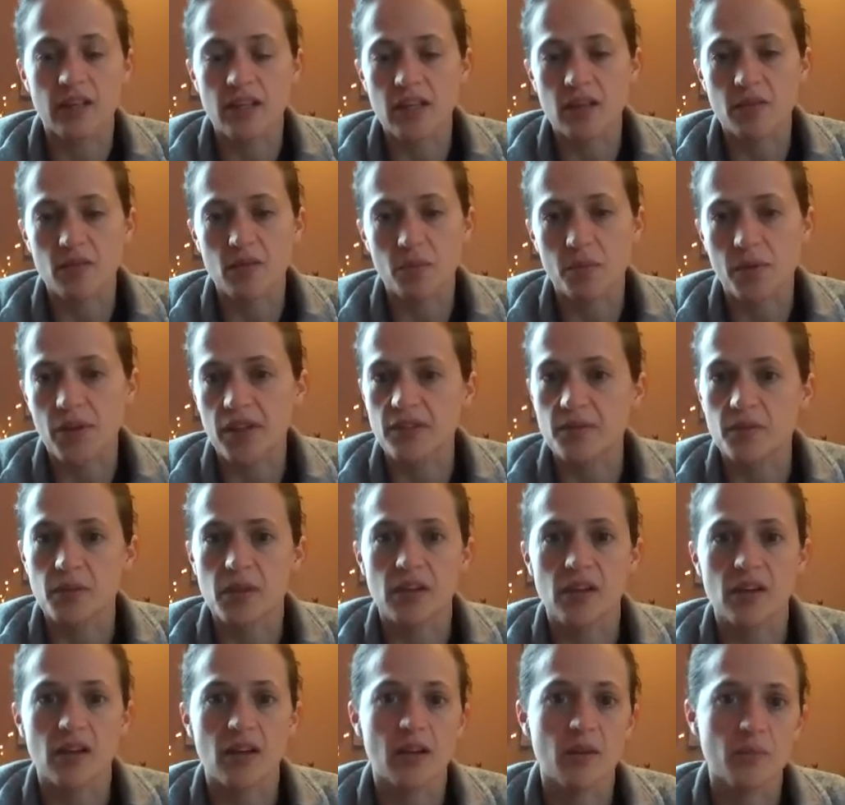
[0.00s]
a knee
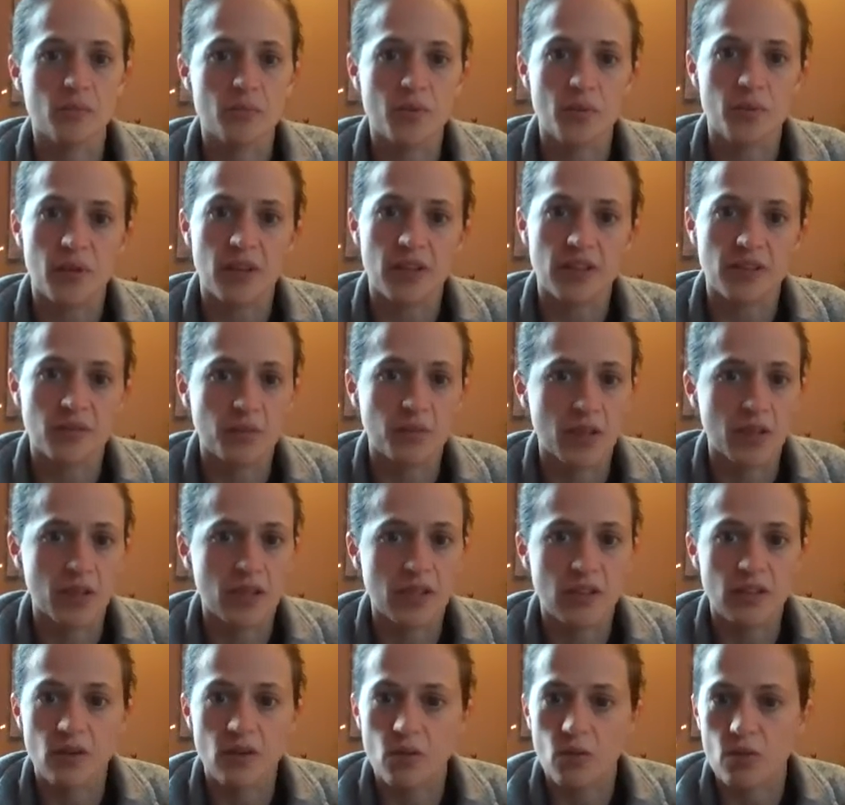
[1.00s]
replacement or a hip replacement